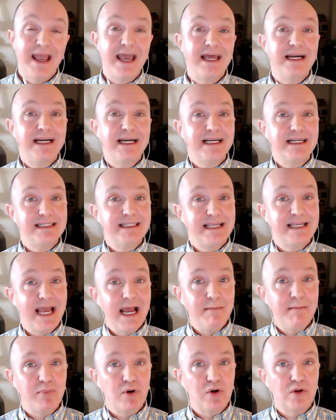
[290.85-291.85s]
And an
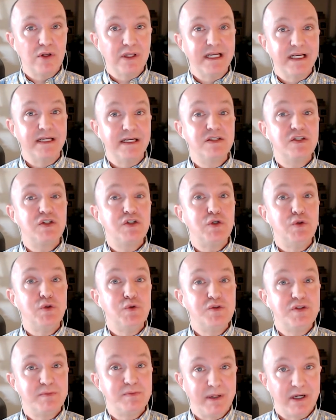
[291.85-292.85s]
example is
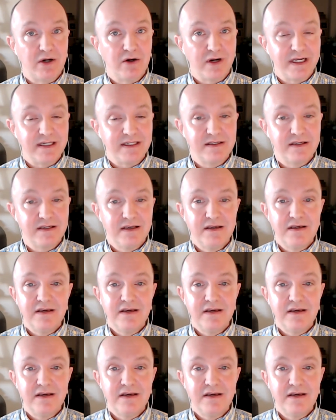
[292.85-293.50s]
two-spirit.